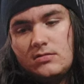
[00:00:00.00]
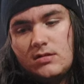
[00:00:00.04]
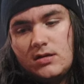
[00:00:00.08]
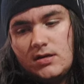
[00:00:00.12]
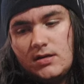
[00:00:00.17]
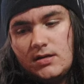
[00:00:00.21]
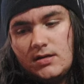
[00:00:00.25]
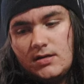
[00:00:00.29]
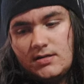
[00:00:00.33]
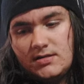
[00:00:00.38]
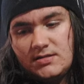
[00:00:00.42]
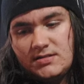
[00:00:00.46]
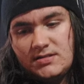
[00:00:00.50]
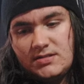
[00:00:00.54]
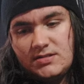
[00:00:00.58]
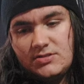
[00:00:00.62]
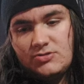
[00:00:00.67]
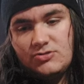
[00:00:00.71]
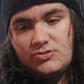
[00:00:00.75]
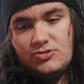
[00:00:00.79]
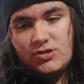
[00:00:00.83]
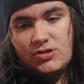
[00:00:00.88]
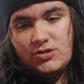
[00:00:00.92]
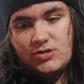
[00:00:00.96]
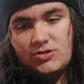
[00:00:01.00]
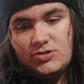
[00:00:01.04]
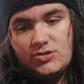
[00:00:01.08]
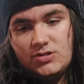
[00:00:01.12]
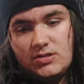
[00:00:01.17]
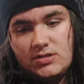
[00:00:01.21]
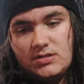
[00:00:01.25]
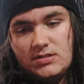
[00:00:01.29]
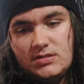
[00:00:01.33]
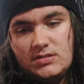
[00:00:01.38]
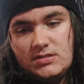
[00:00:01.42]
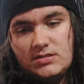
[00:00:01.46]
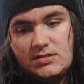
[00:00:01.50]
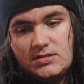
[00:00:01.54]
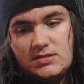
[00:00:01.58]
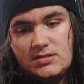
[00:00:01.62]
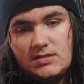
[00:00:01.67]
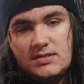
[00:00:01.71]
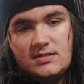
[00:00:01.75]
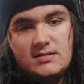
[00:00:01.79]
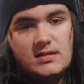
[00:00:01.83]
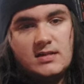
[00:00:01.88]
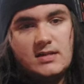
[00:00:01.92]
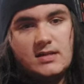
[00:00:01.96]
uh, suggestions
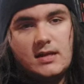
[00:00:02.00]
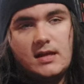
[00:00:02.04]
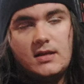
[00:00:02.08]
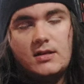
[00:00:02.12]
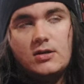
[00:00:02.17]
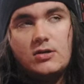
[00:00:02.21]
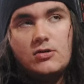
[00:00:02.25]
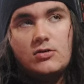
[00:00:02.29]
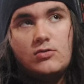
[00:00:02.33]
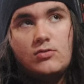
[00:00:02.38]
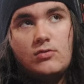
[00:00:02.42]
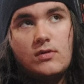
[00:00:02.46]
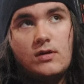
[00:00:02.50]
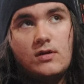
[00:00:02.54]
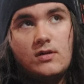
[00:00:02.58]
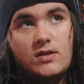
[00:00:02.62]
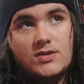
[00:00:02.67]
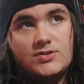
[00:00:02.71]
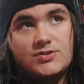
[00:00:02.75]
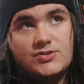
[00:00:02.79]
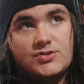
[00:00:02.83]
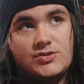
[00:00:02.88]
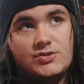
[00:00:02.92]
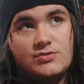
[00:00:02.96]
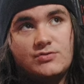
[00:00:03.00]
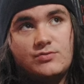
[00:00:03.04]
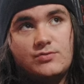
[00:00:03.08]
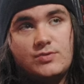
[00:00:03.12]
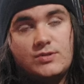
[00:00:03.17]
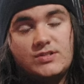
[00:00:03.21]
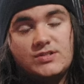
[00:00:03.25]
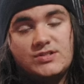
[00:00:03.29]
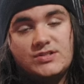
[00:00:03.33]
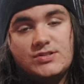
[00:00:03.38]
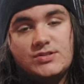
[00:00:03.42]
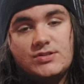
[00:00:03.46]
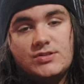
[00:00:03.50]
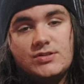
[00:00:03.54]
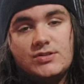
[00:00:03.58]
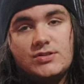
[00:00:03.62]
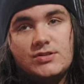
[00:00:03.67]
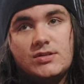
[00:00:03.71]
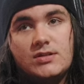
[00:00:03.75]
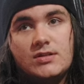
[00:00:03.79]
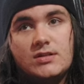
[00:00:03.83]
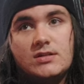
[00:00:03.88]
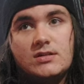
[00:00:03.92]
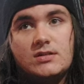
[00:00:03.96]
because like I know Electric
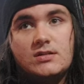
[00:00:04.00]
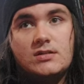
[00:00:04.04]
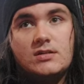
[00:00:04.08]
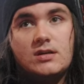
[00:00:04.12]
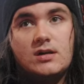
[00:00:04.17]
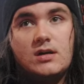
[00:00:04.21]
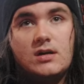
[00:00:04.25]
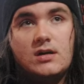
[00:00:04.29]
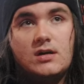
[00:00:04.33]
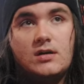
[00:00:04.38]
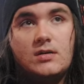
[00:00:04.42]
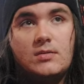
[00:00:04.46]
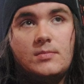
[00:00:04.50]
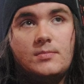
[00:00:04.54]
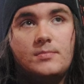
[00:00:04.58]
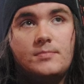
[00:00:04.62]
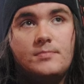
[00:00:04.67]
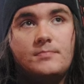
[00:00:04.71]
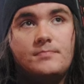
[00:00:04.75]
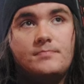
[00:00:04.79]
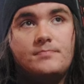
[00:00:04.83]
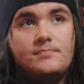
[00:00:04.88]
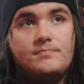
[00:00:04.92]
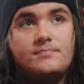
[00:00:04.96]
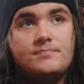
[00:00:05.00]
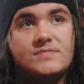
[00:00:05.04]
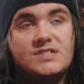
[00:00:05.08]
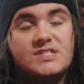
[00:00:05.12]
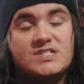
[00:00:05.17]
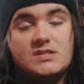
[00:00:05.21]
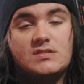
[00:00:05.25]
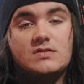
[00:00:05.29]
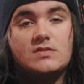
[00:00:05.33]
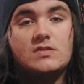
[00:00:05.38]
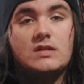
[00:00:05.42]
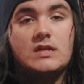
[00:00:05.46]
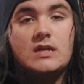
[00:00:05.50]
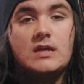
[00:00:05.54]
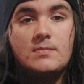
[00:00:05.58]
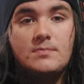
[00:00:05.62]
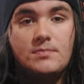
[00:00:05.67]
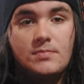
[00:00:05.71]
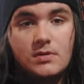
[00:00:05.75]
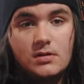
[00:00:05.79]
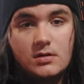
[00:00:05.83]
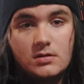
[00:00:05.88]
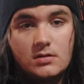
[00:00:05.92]
Wizard and um, Sleep